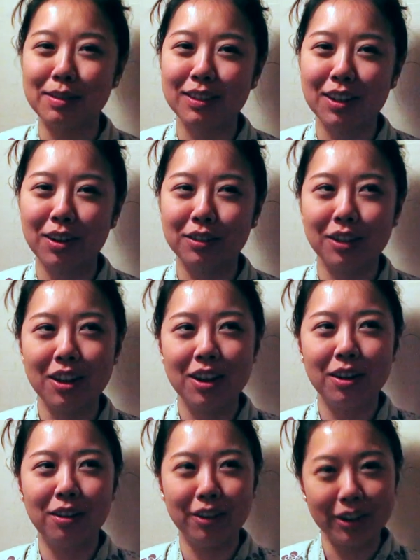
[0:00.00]
called
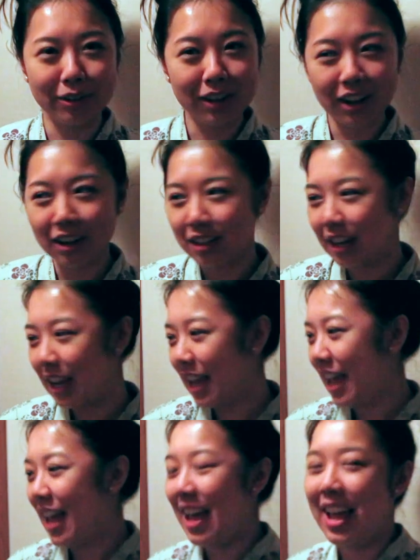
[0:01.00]
Ryokan,
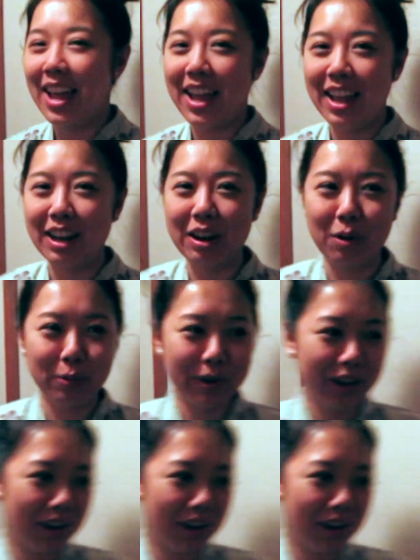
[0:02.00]
and we